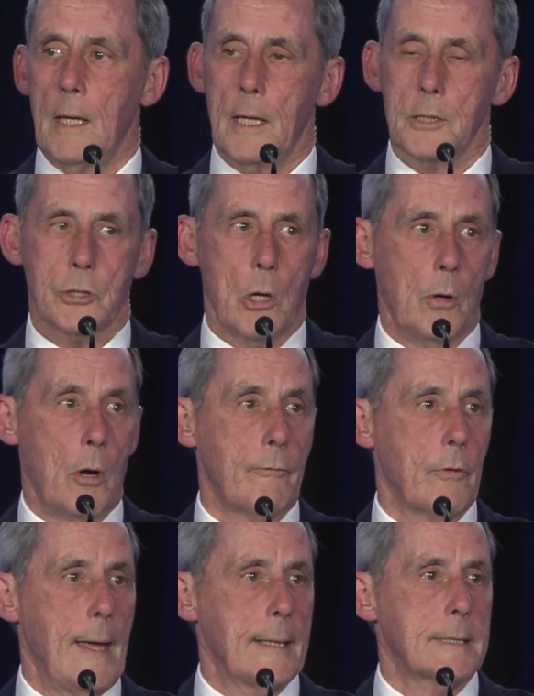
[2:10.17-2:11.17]
And so
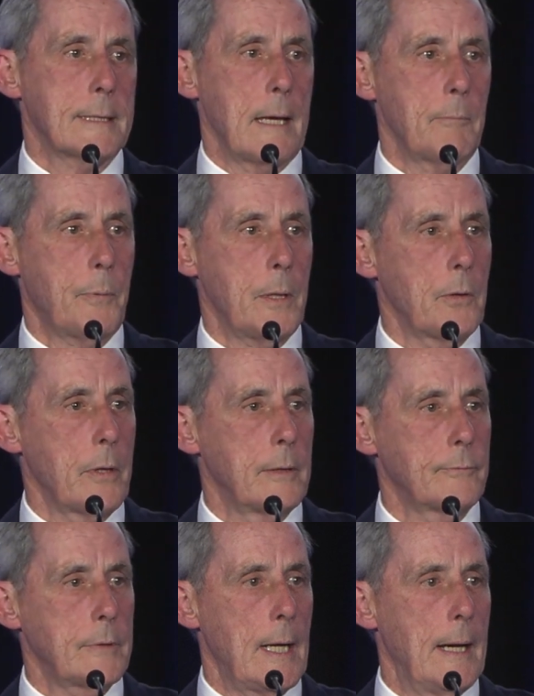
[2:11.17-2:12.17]
over that same period
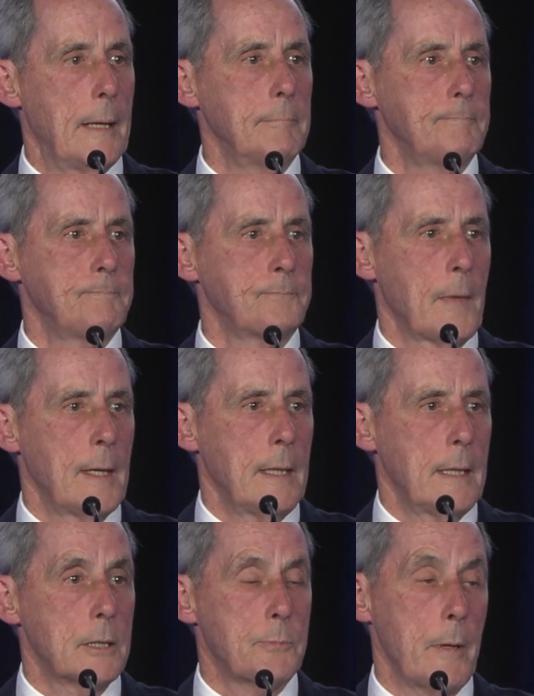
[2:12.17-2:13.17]
of time,
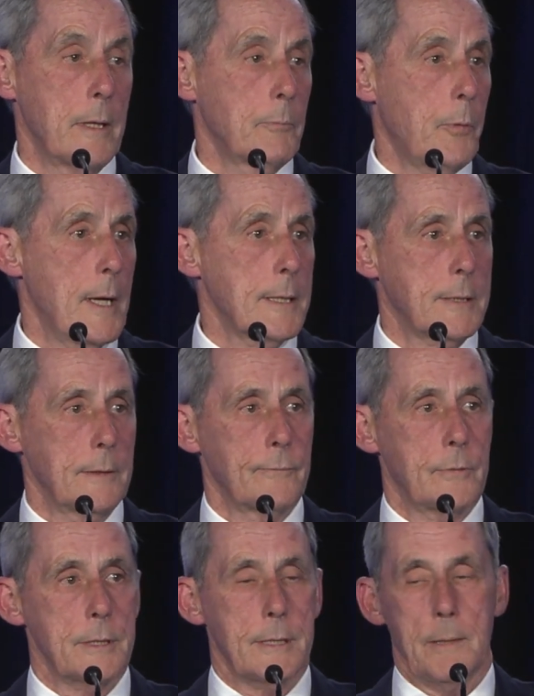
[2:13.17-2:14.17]
it's been impressive
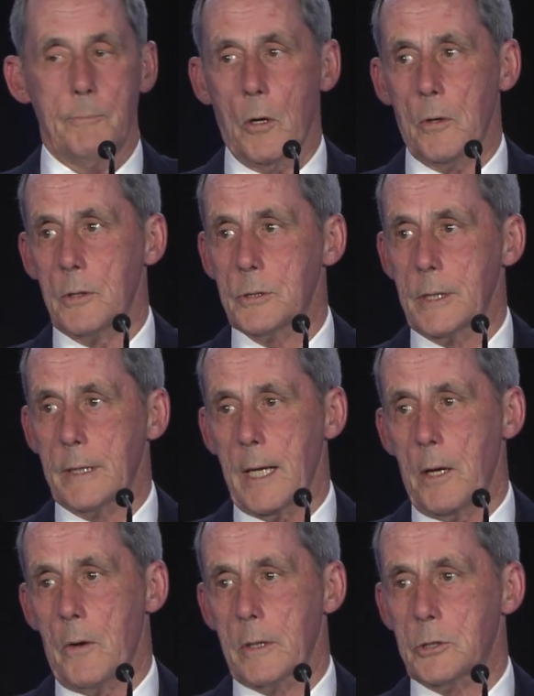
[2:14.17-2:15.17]
to see Partners in
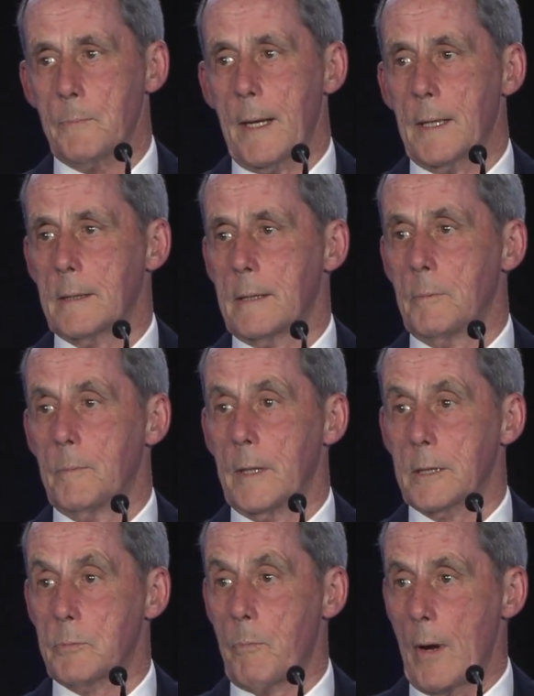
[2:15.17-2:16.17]
Care expand
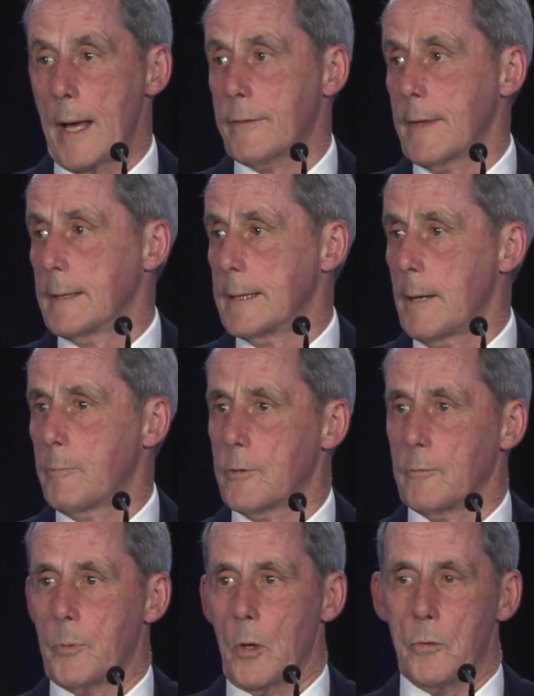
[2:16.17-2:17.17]
its breadth and depth
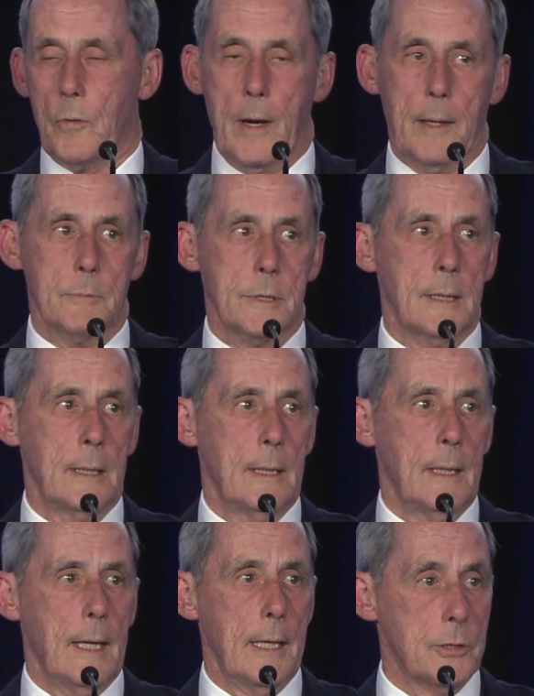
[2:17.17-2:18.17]
of programs
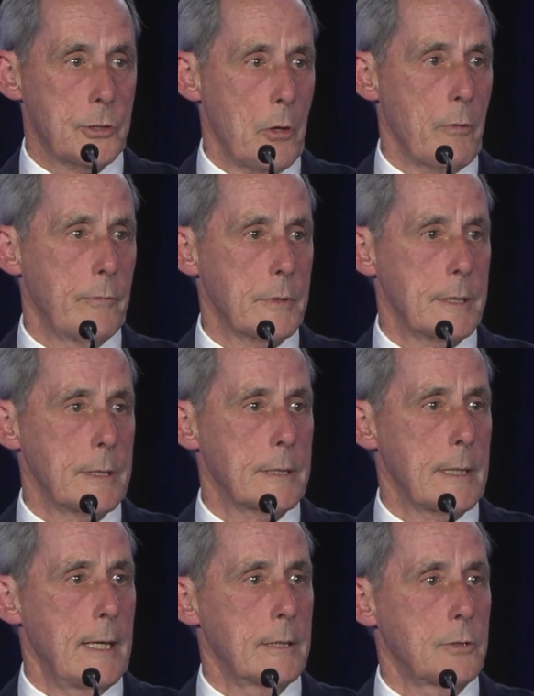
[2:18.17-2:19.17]
and
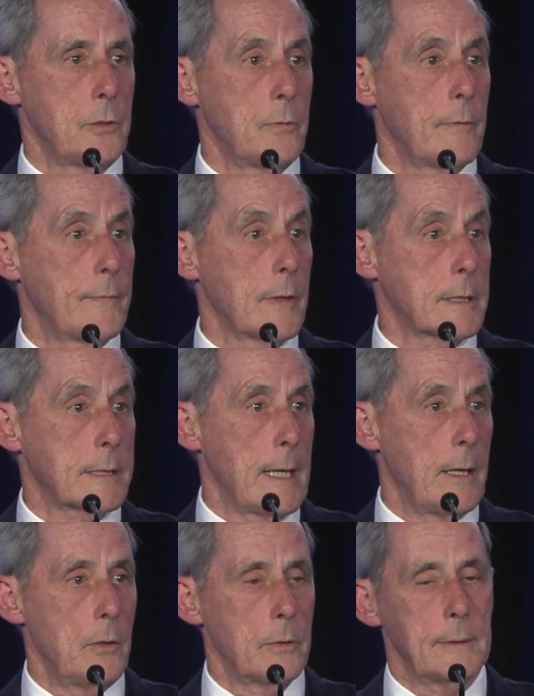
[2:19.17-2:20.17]
services as you have
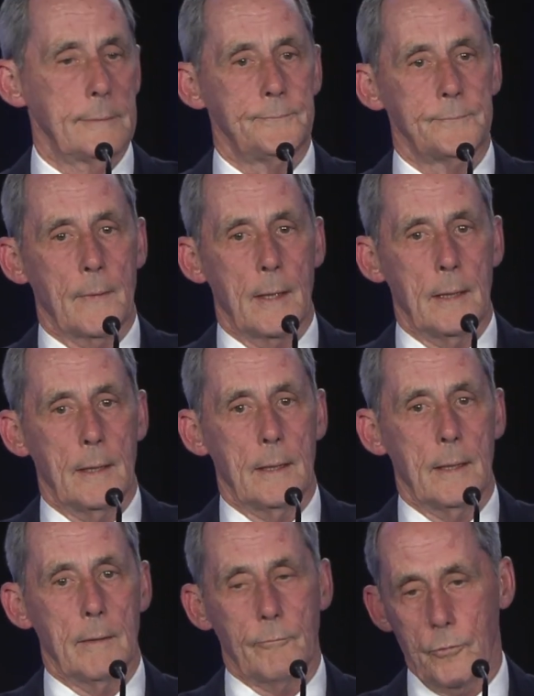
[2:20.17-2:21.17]
excelled
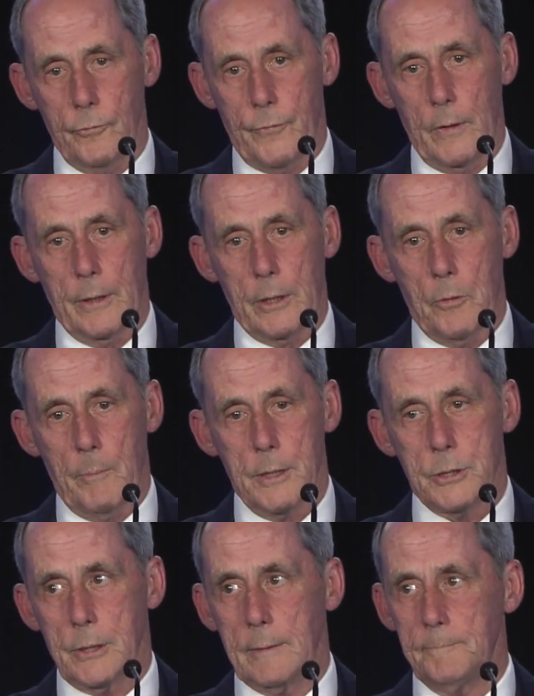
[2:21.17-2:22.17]
in fulfilling your
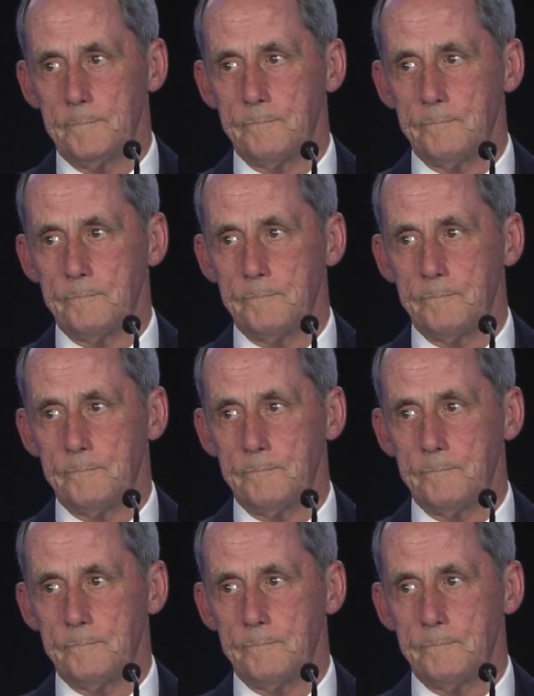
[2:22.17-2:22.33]
mission.